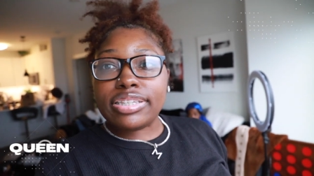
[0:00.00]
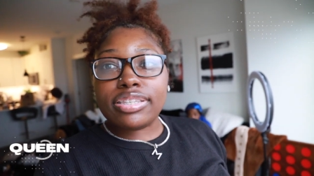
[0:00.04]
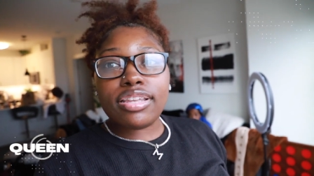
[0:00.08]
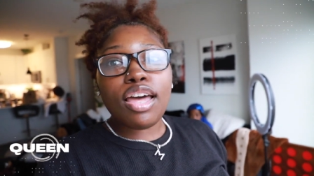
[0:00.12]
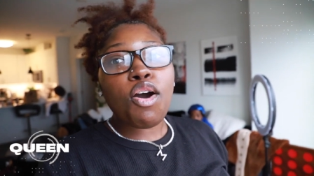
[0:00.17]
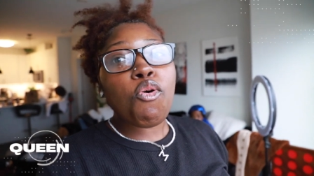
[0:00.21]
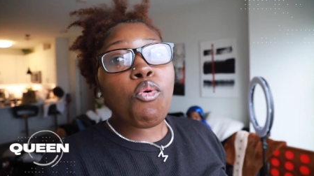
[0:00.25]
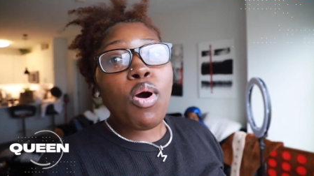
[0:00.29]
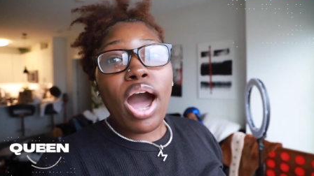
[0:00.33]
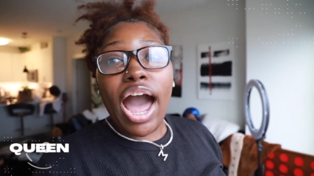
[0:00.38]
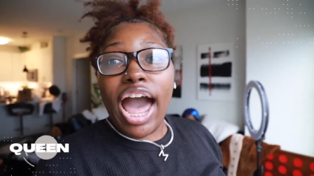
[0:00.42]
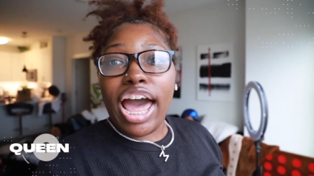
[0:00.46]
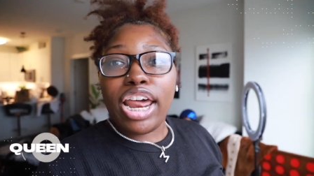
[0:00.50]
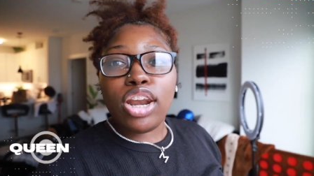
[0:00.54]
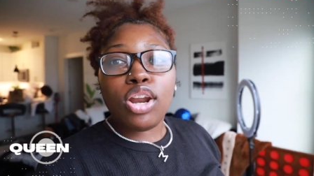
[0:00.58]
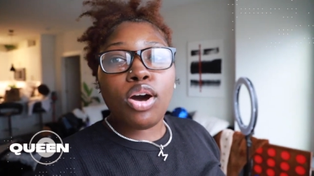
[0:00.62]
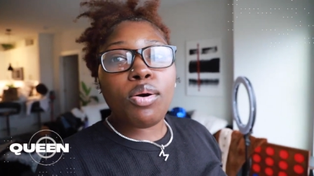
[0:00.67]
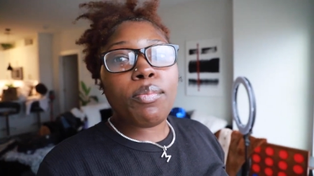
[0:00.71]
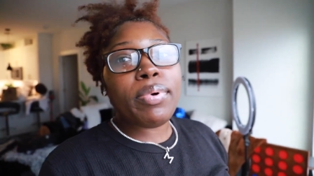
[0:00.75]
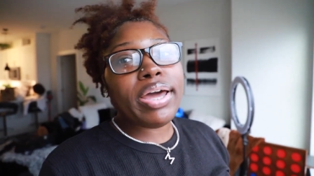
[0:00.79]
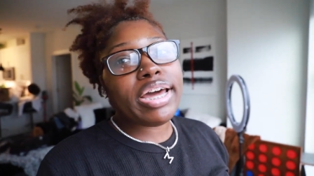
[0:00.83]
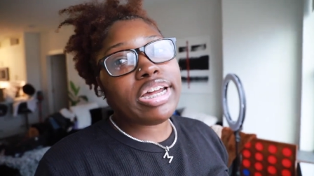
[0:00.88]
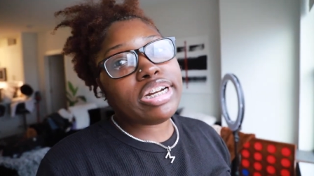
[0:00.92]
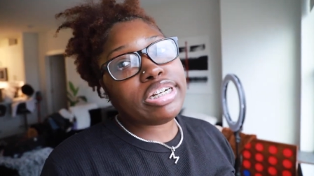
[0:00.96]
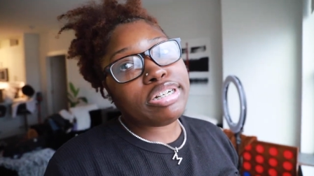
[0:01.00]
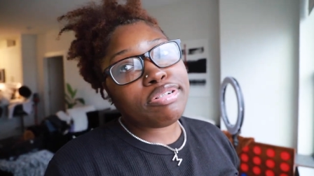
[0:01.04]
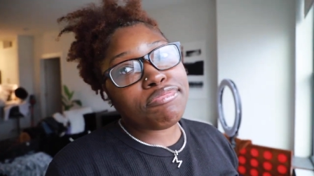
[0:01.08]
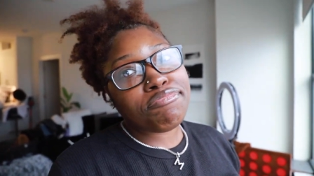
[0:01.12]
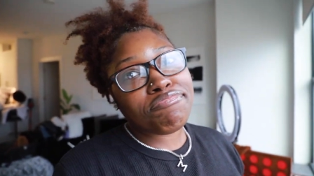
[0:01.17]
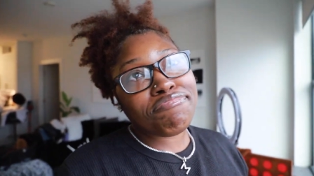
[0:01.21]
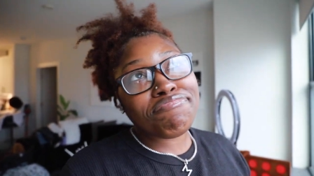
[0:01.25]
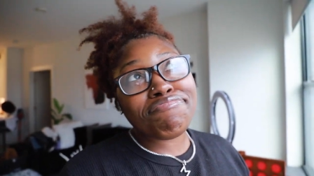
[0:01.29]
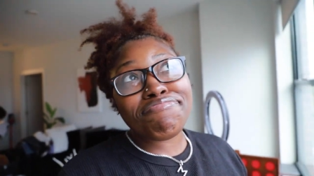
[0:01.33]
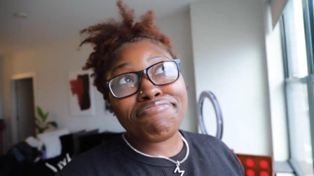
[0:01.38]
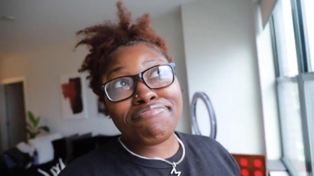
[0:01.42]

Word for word: Is Well, I know better.